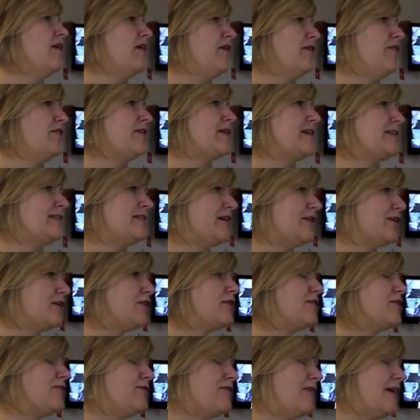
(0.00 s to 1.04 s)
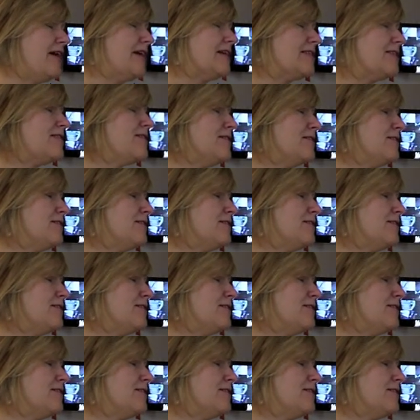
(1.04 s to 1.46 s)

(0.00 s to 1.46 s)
I think it's had a good effect.